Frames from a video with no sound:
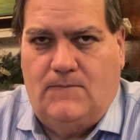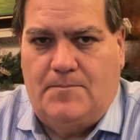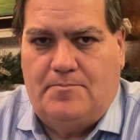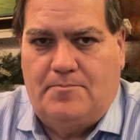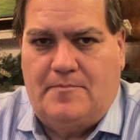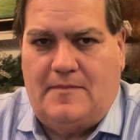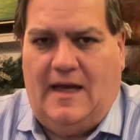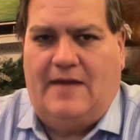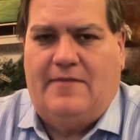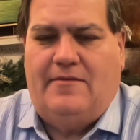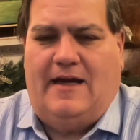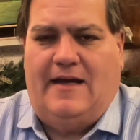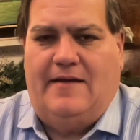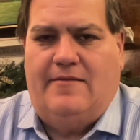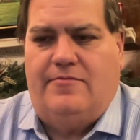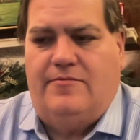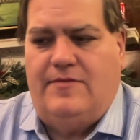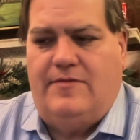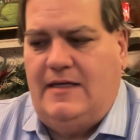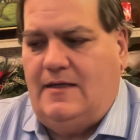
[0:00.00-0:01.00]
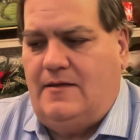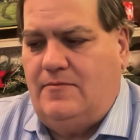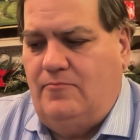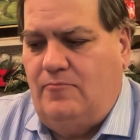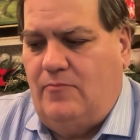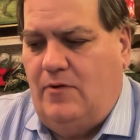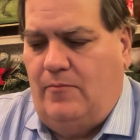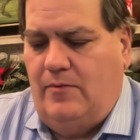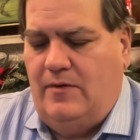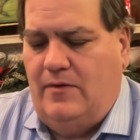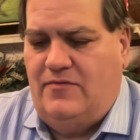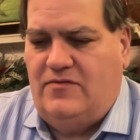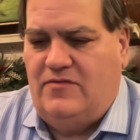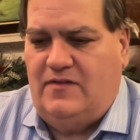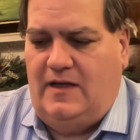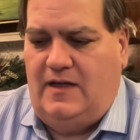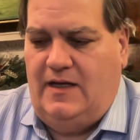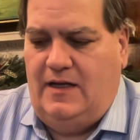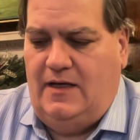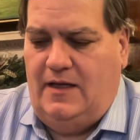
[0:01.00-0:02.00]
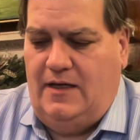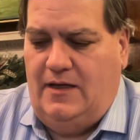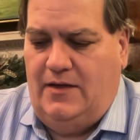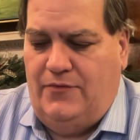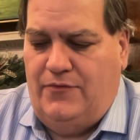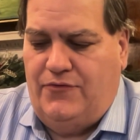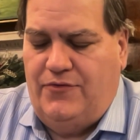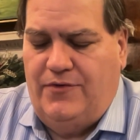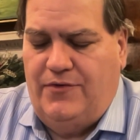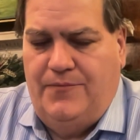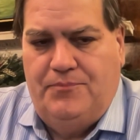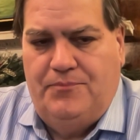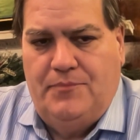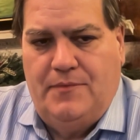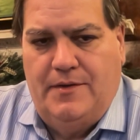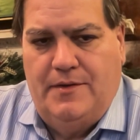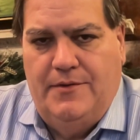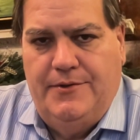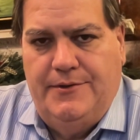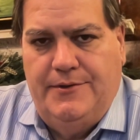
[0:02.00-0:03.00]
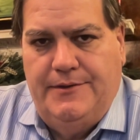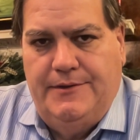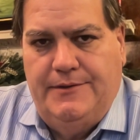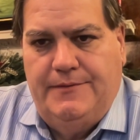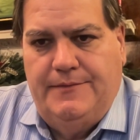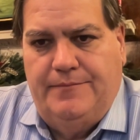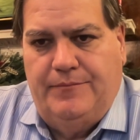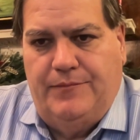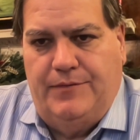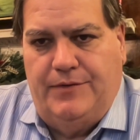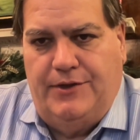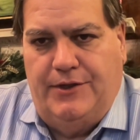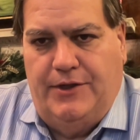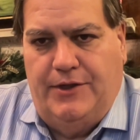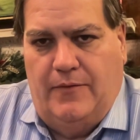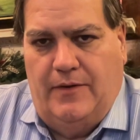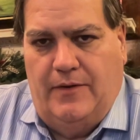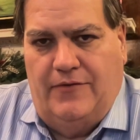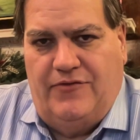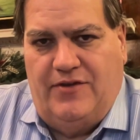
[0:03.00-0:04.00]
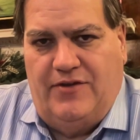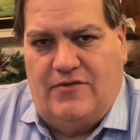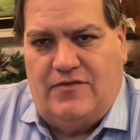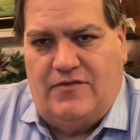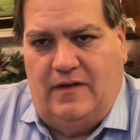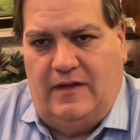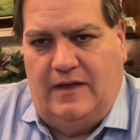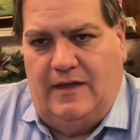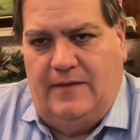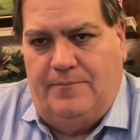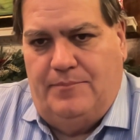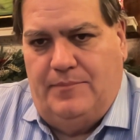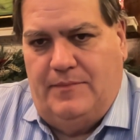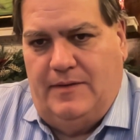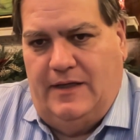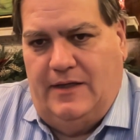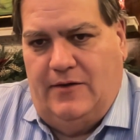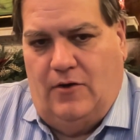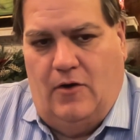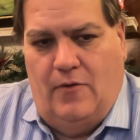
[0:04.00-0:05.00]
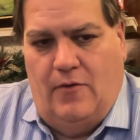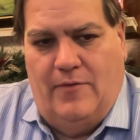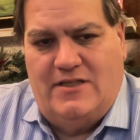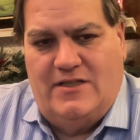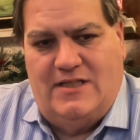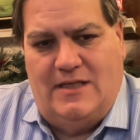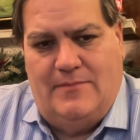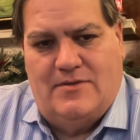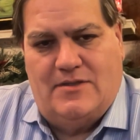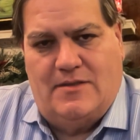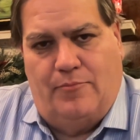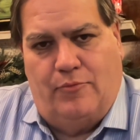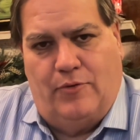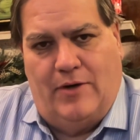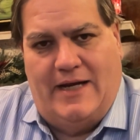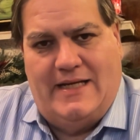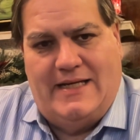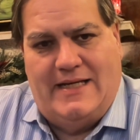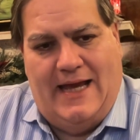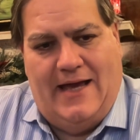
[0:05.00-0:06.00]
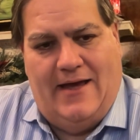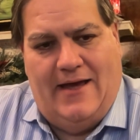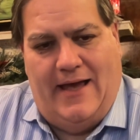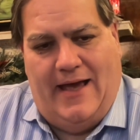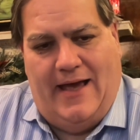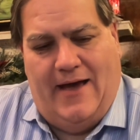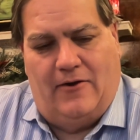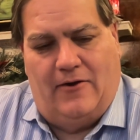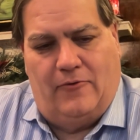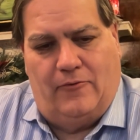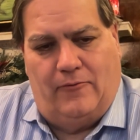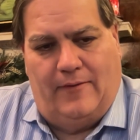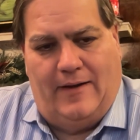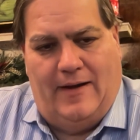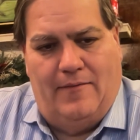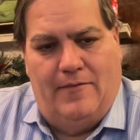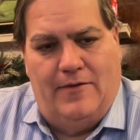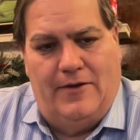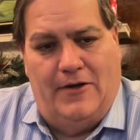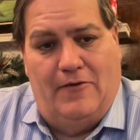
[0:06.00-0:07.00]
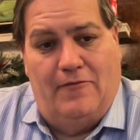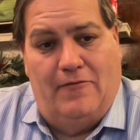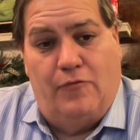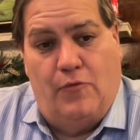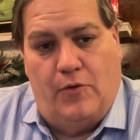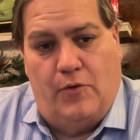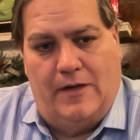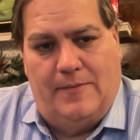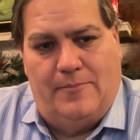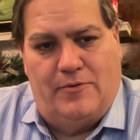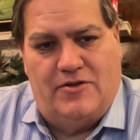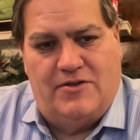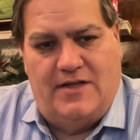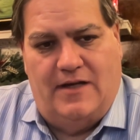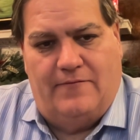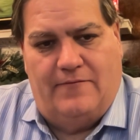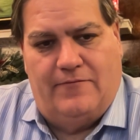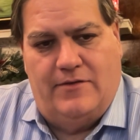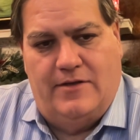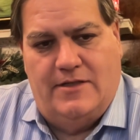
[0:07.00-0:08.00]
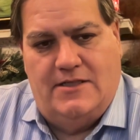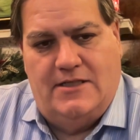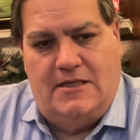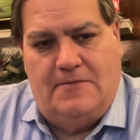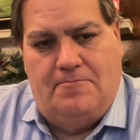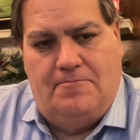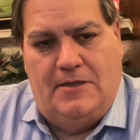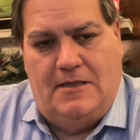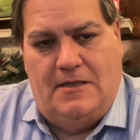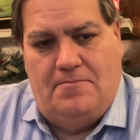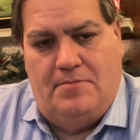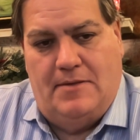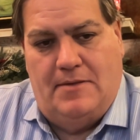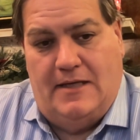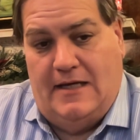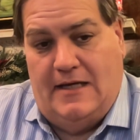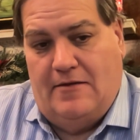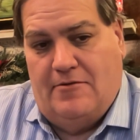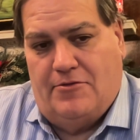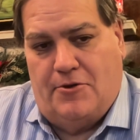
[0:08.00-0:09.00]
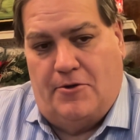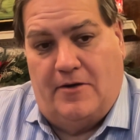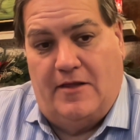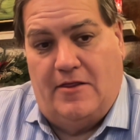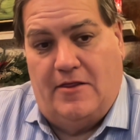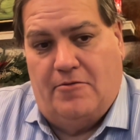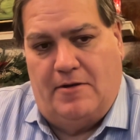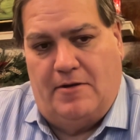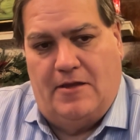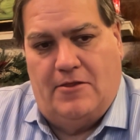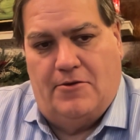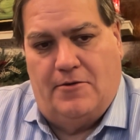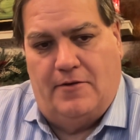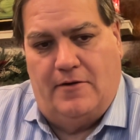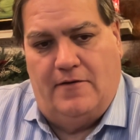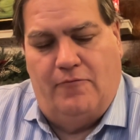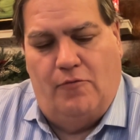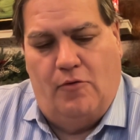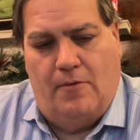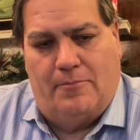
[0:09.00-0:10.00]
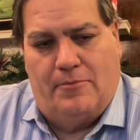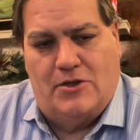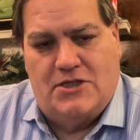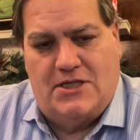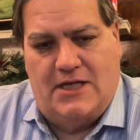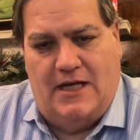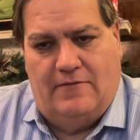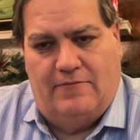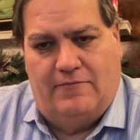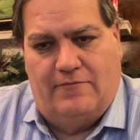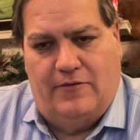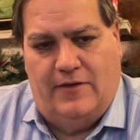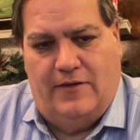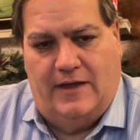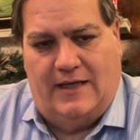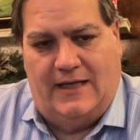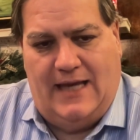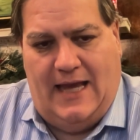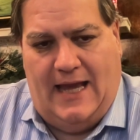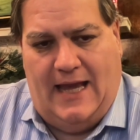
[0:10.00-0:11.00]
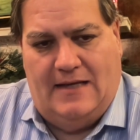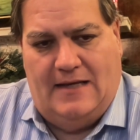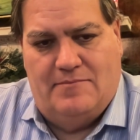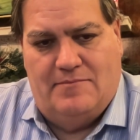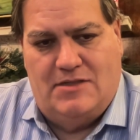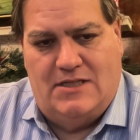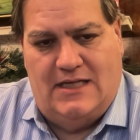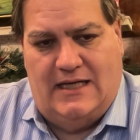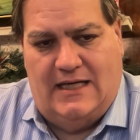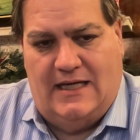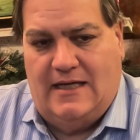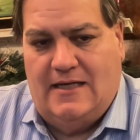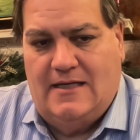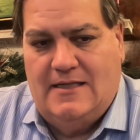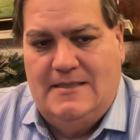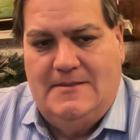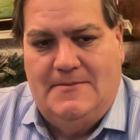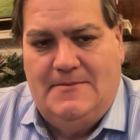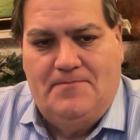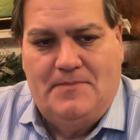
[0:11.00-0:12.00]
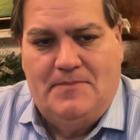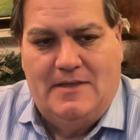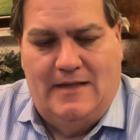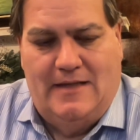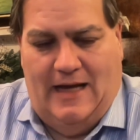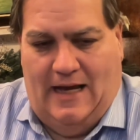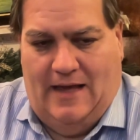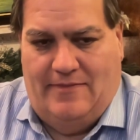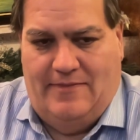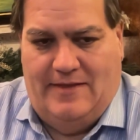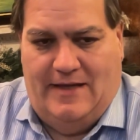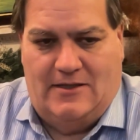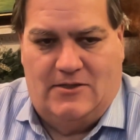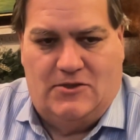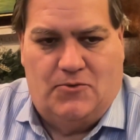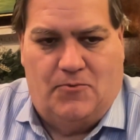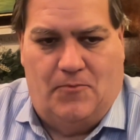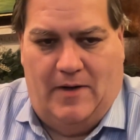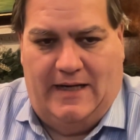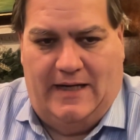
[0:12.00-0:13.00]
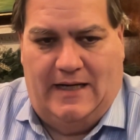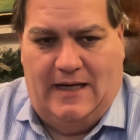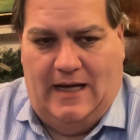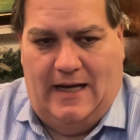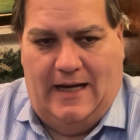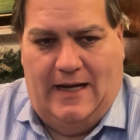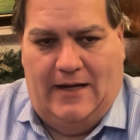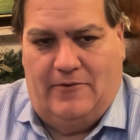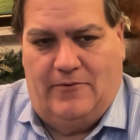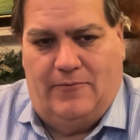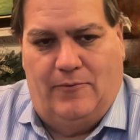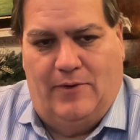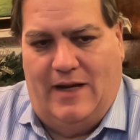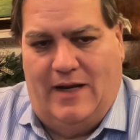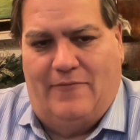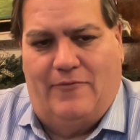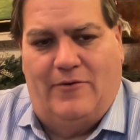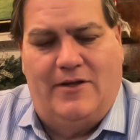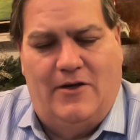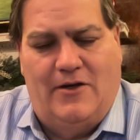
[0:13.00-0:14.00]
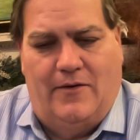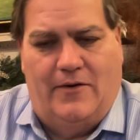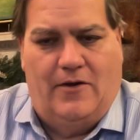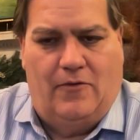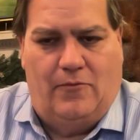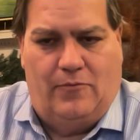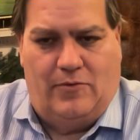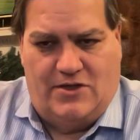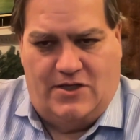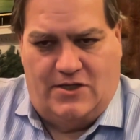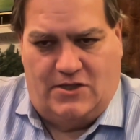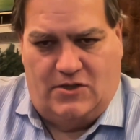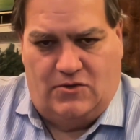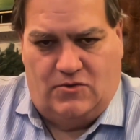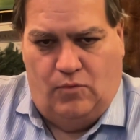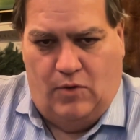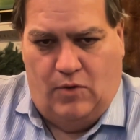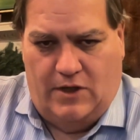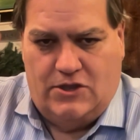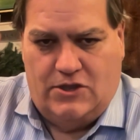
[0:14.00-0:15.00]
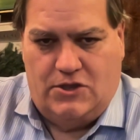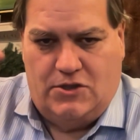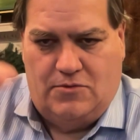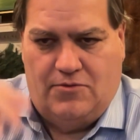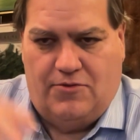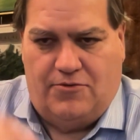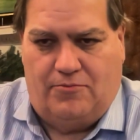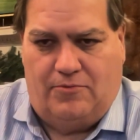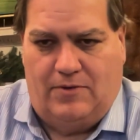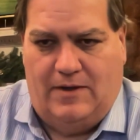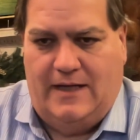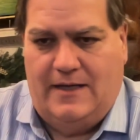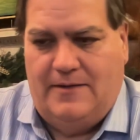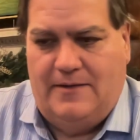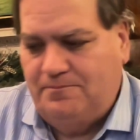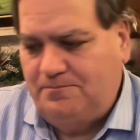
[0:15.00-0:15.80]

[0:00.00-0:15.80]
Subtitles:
I think what we've seen is, essentially it always seems to break down out around, 40% for the DPP, 33, 34% for the KMT, and then 29 or whatever. In other words, it's 1, 2, 3